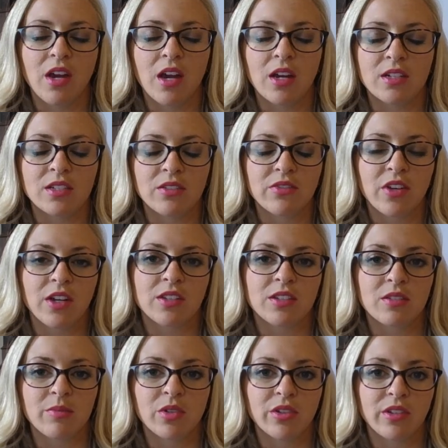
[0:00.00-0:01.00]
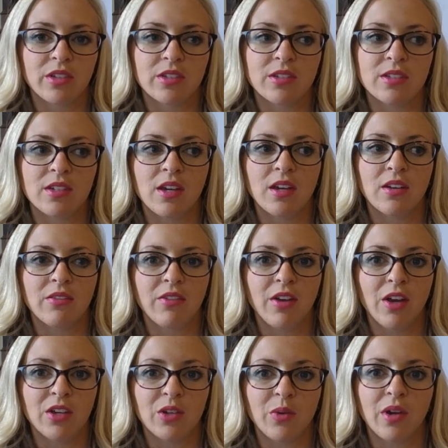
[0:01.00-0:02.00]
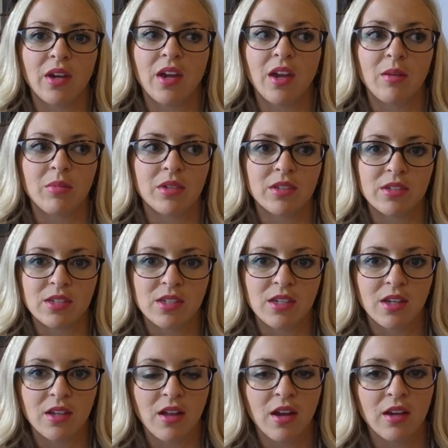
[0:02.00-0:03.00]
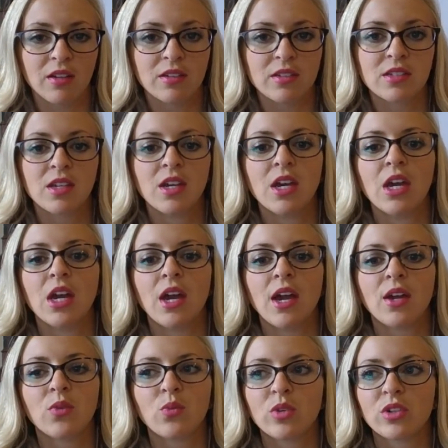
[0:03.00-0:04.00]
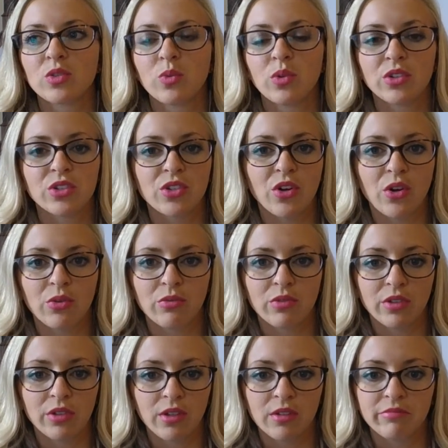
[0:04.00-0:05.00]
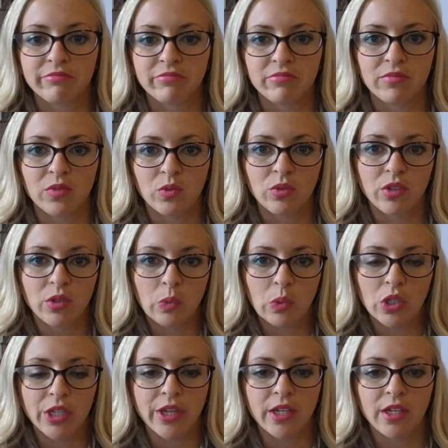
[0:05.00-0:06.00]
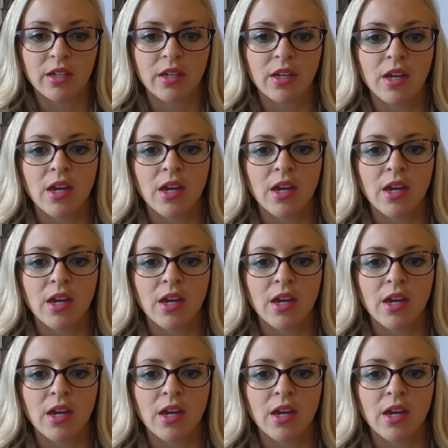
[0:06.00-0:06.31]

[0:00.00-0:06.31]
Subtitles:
active customer list and evaluate A, B, and C clients and which ones are really, really worth it.